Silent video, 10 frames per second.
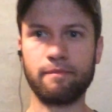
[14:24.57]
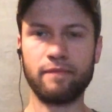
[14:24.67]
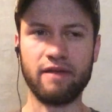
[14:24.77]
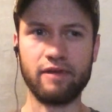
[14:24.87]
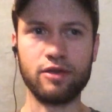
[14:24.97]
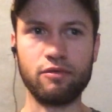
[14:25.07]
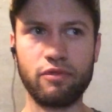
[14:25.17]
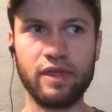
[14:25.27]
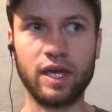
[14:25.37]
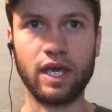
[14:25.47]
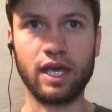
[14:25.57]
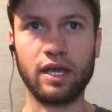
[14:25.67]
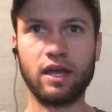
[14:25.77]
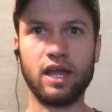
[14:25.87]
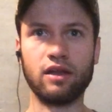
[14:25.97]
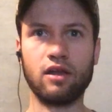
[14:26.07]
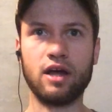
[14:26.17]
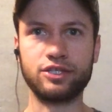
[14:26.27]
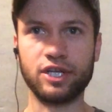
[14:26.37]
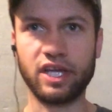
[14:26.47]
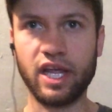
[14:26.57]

value thinking and logic